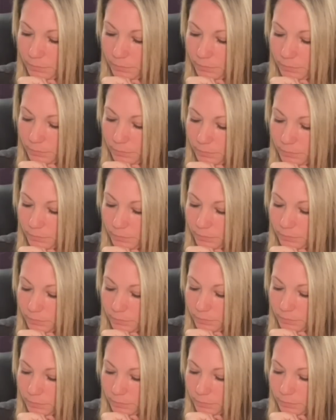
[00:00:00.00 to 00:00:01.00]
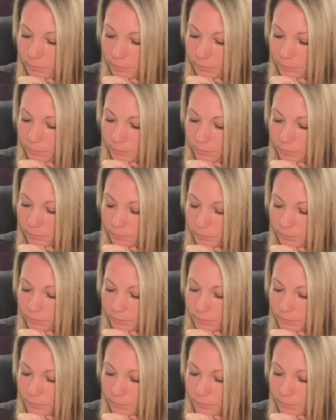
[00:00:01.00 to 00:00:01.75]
[no speech]